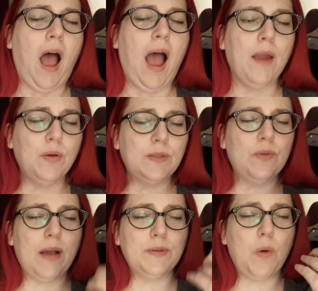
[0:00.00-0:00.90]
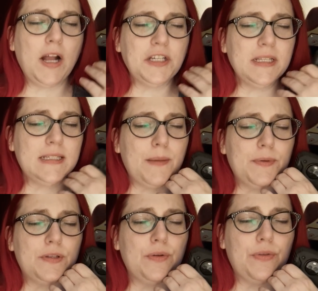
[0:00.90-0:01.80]
I was watching this
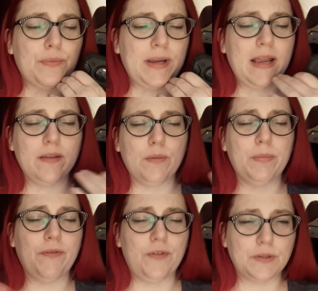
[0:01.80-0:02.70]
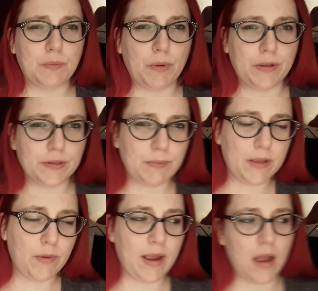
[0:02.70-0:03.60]
episode 3, and there will be full spoilers, by the way.